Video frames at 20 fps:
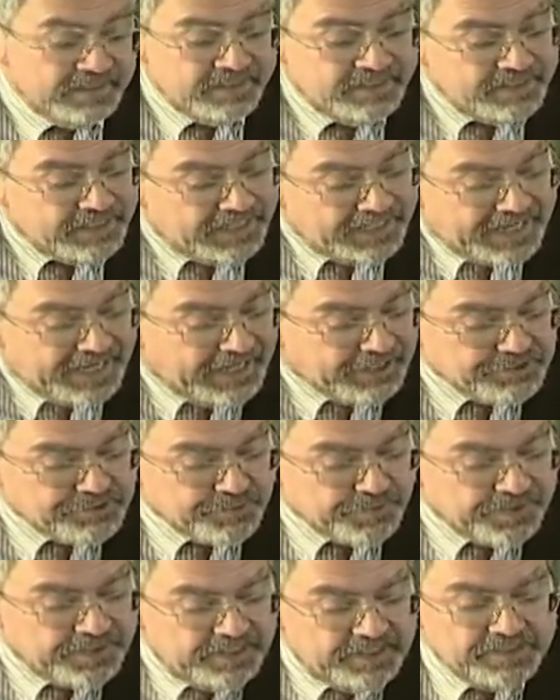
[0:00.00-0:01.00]
And
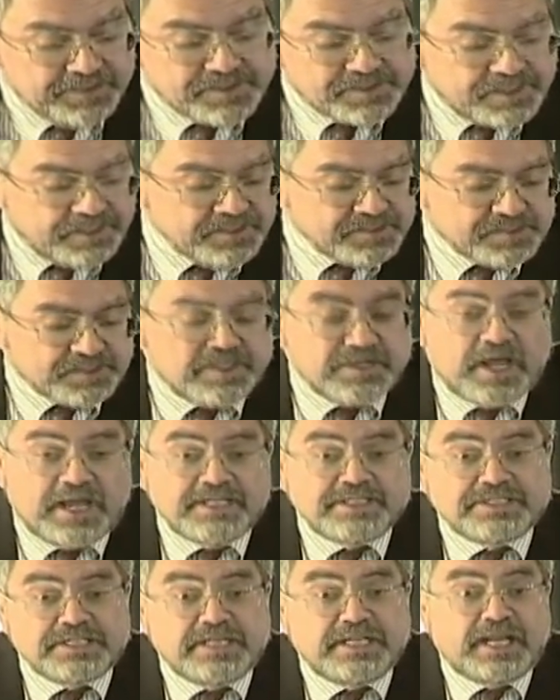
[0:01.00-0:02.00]
actually, since the
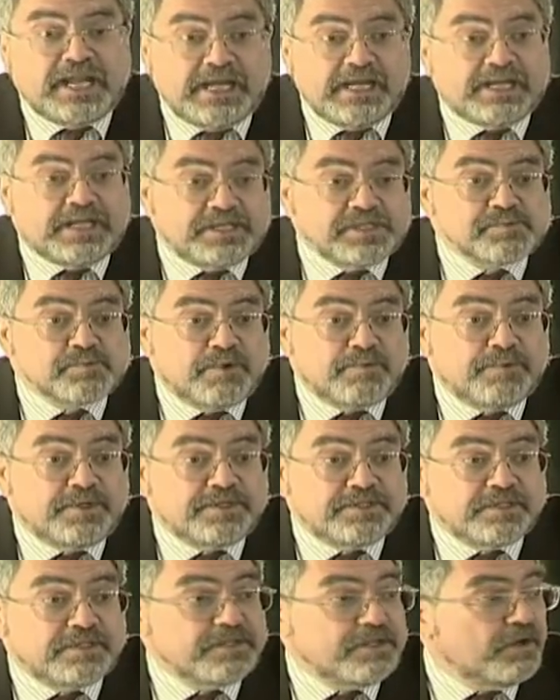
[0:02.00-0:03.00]
1980s, when we
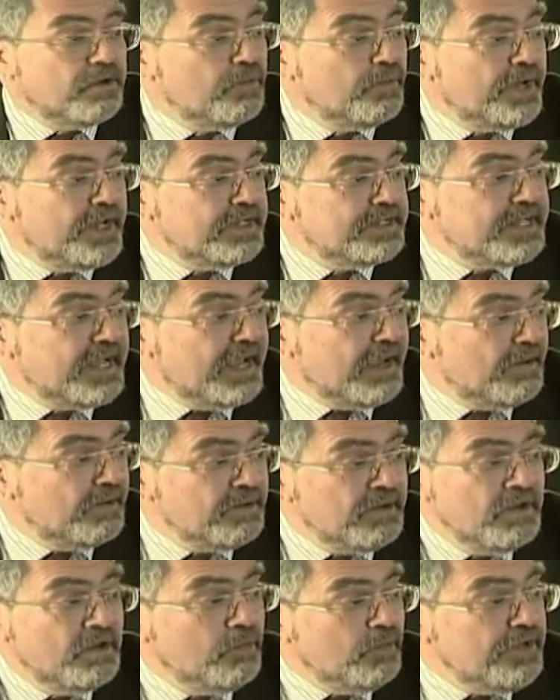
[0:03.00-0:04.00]
did go way down,
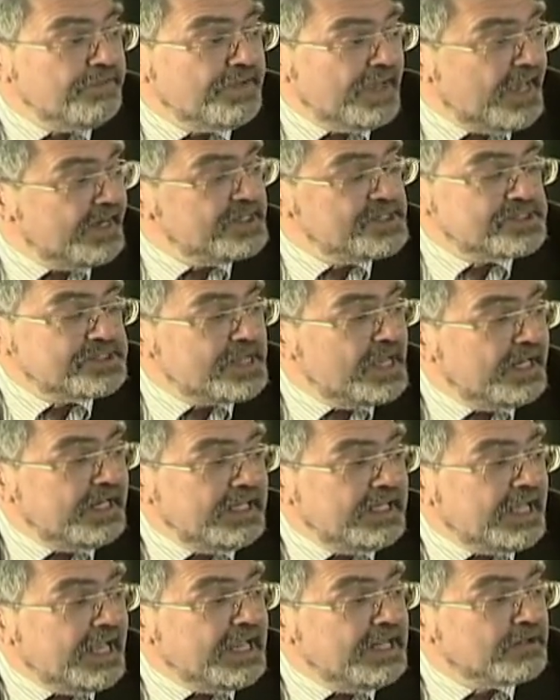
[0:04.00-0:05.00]
we've had a
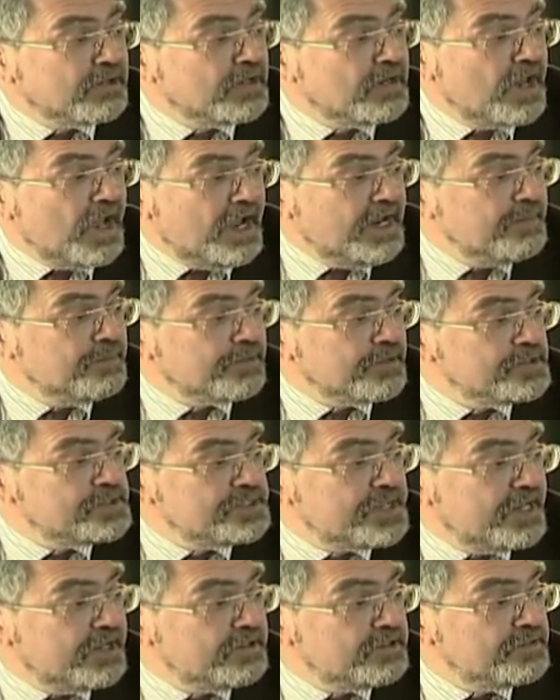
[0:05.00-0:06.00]
steady 8 or
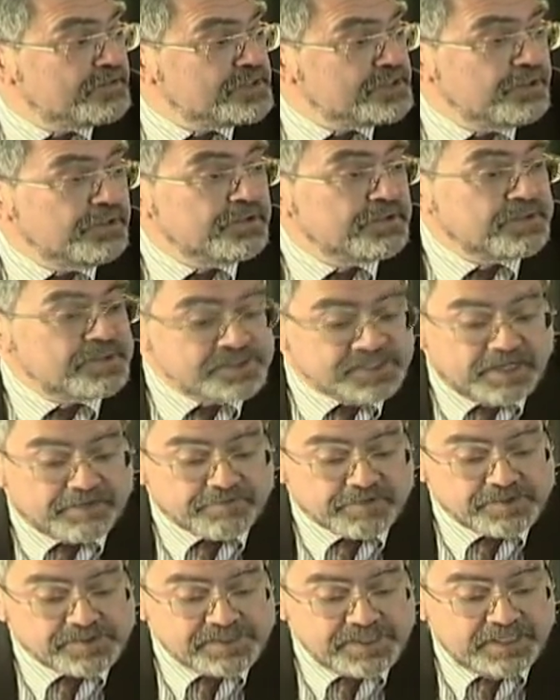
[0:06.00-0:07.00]
9% of students
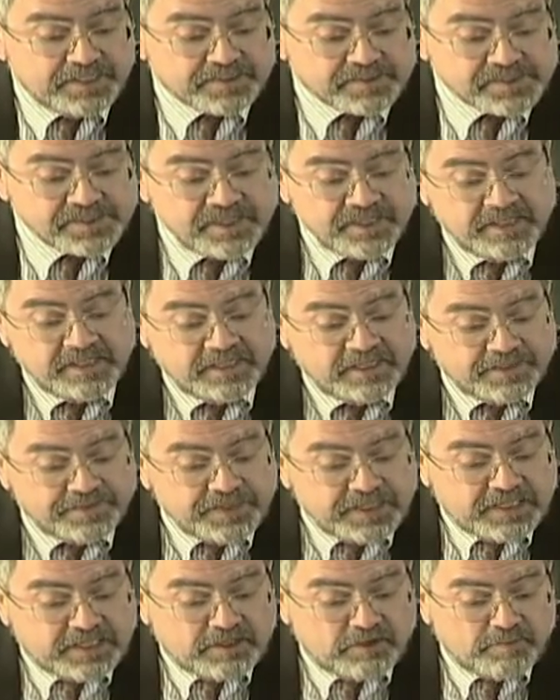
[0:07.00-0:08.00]
ever since.
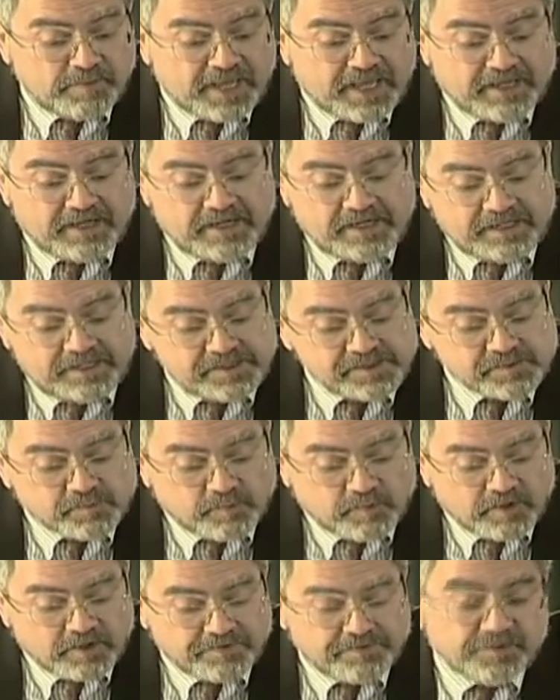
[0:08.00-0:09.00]
The humanities
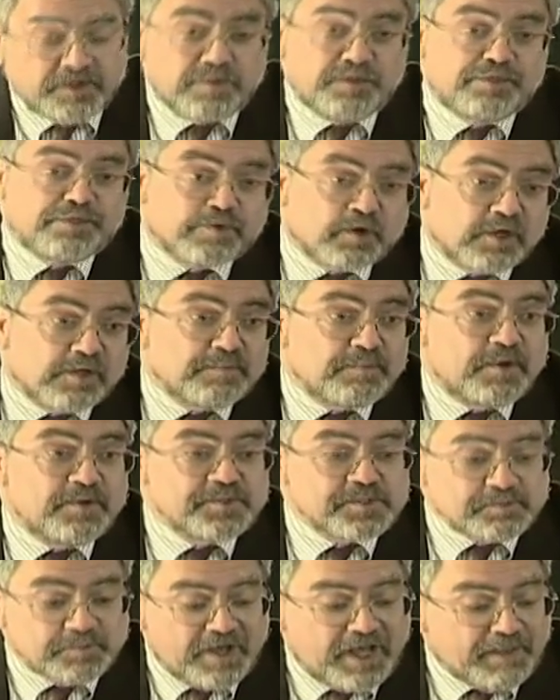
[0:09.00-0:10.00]
were the 3rd
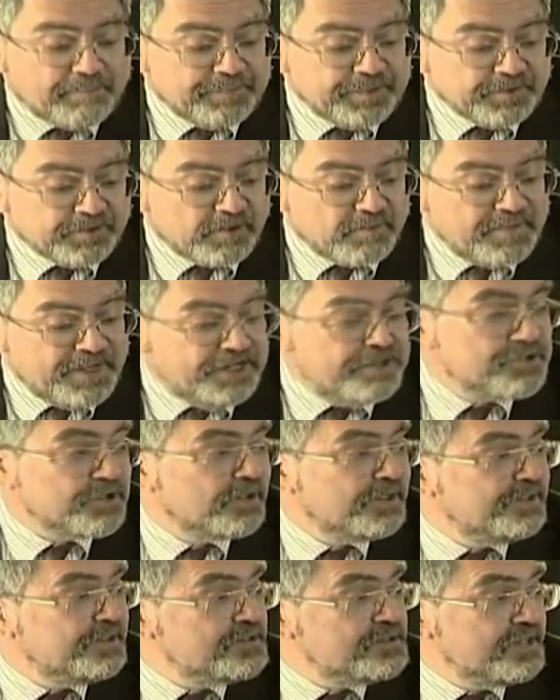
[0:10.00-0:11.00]
most popular major
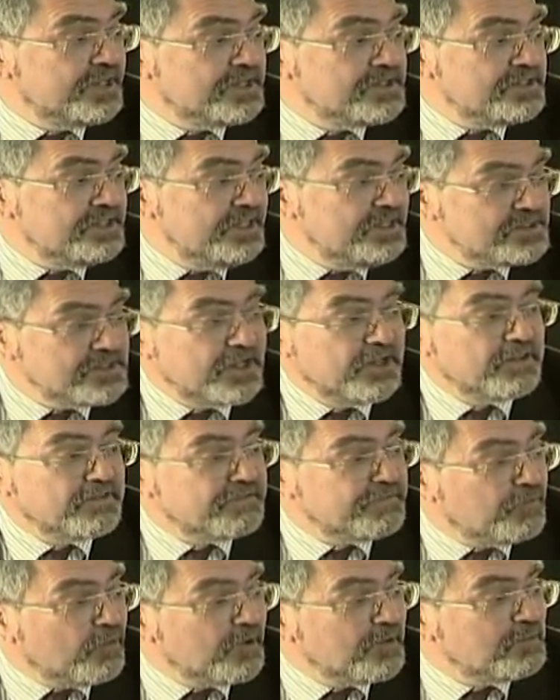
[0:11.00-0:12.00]
in the 60s. They're the
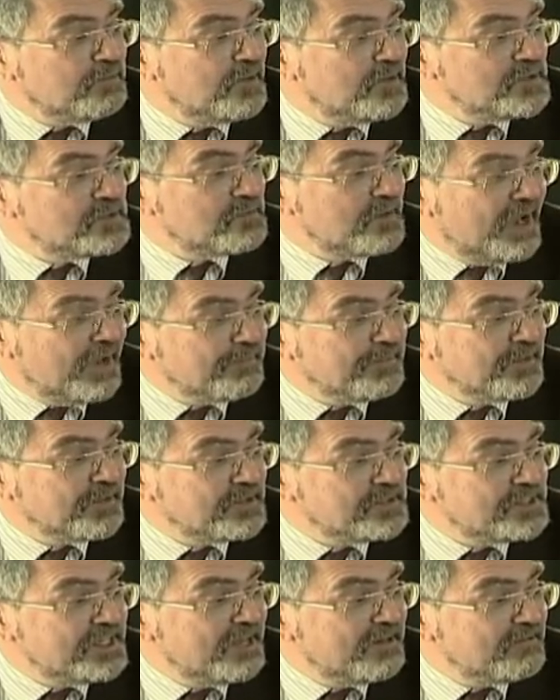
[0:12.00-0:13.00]
4th most popular
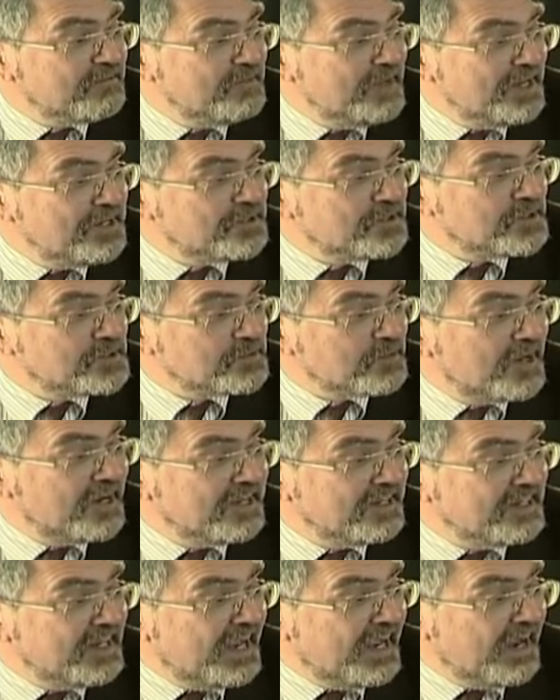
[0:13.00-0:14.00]
set of majors
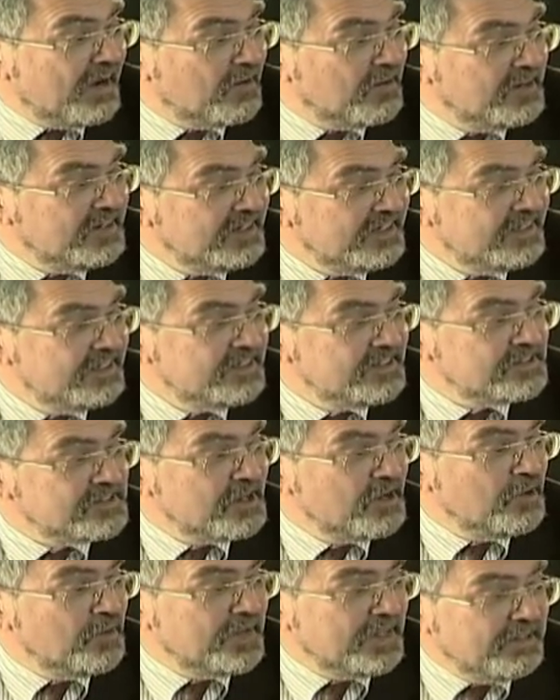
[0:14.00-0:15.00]
right now.
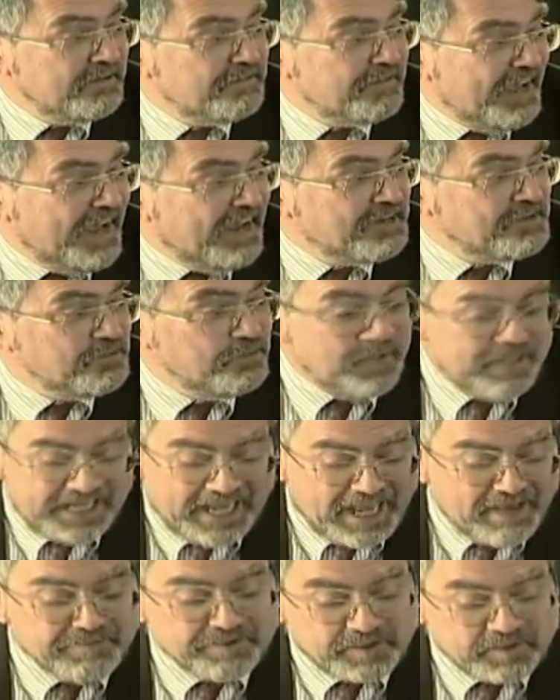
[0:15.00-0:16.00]
So in fact, we
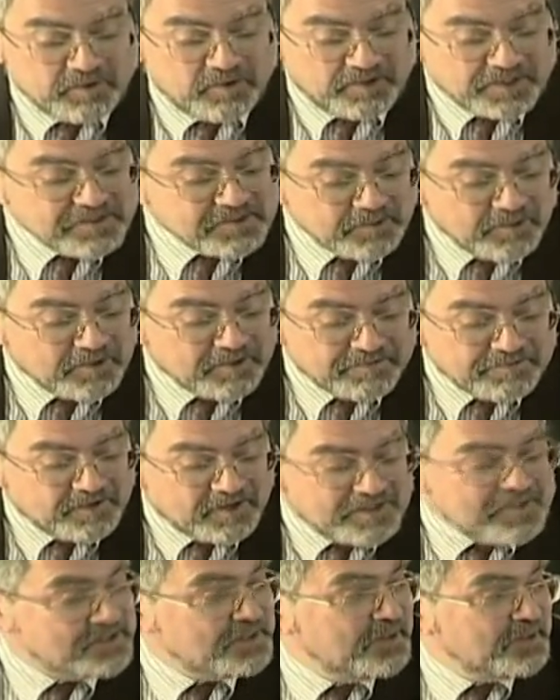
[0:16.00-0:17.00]
haven't lost all of
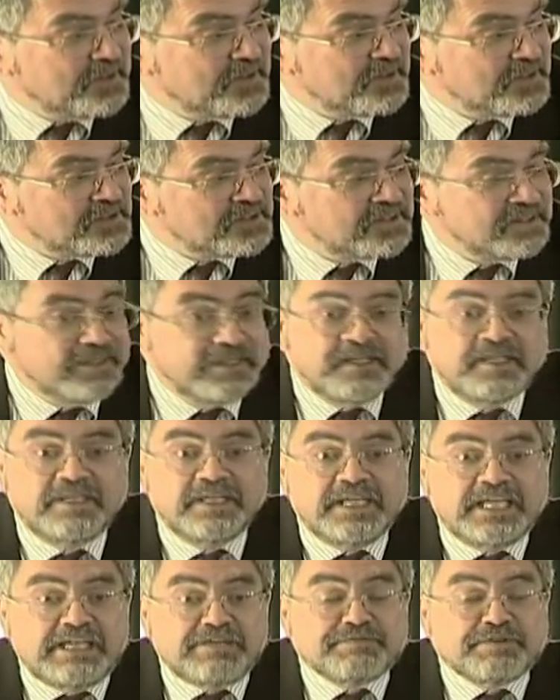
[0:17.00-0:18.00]
our students.
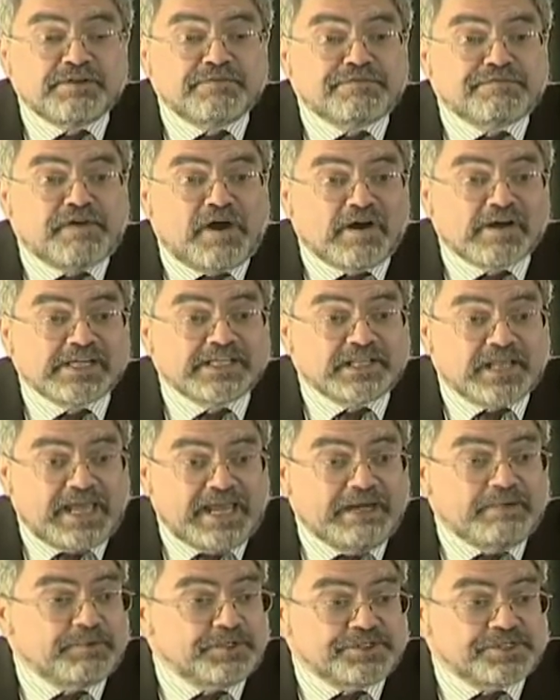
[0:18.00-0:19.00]
Even foreign
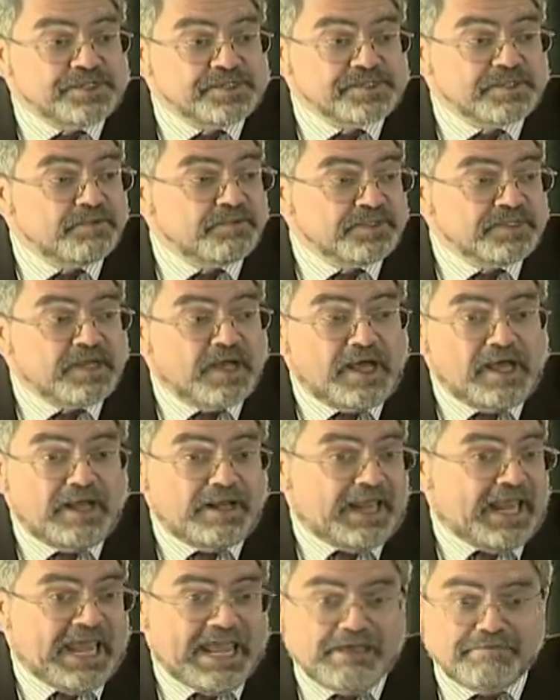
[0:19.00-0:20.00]
languages, and God,
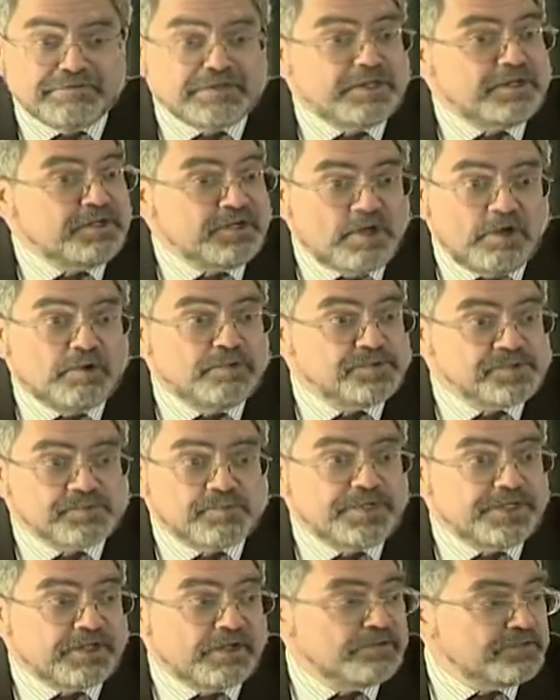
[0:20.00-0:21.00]
heaven knows
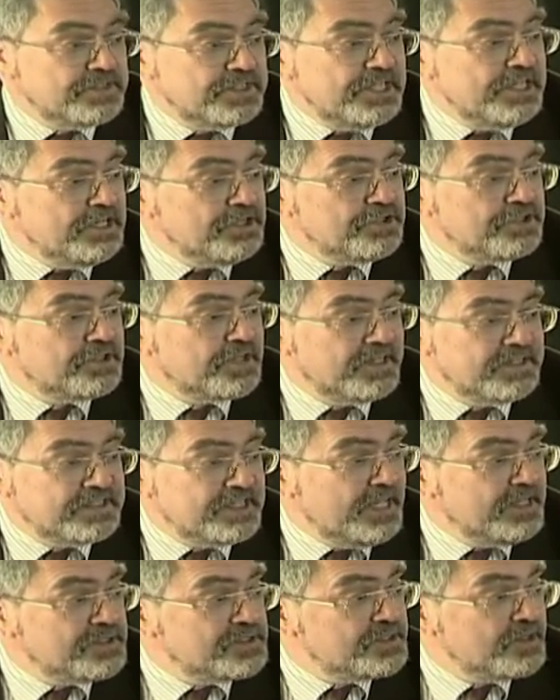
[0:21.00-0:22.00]
we don't teach and
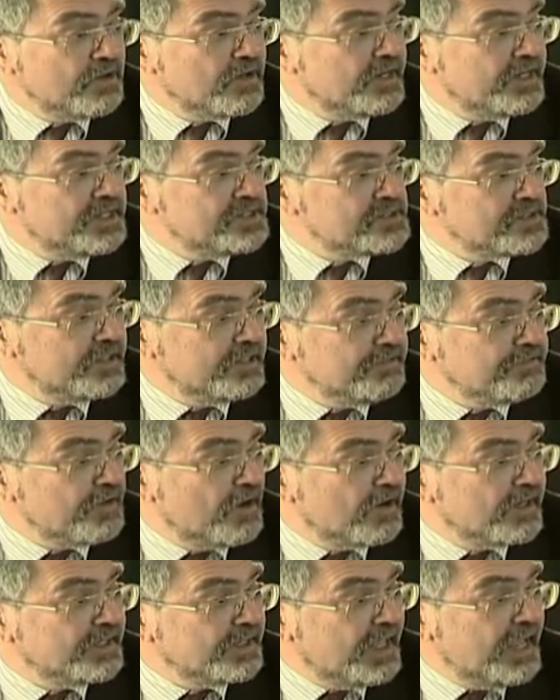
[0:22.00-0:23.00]
take seriously
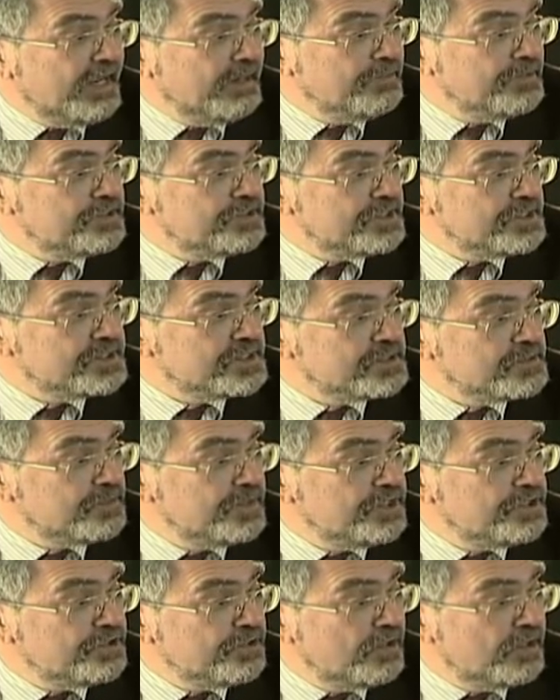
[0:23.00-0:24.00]
foreign languages as
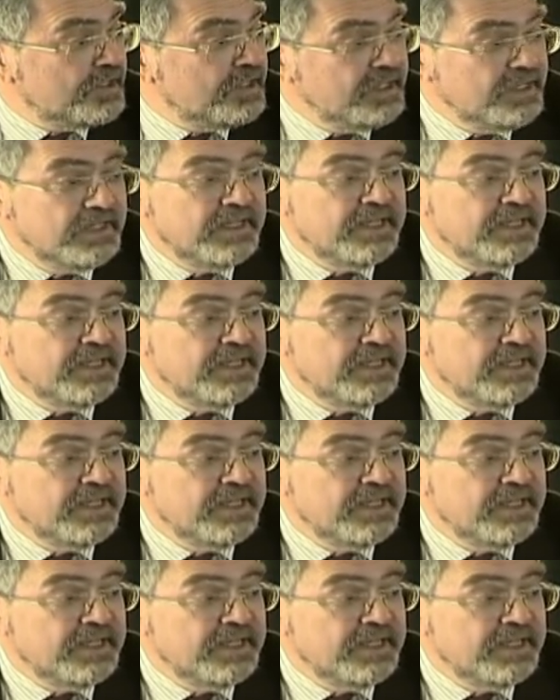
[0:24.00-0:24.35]
we should.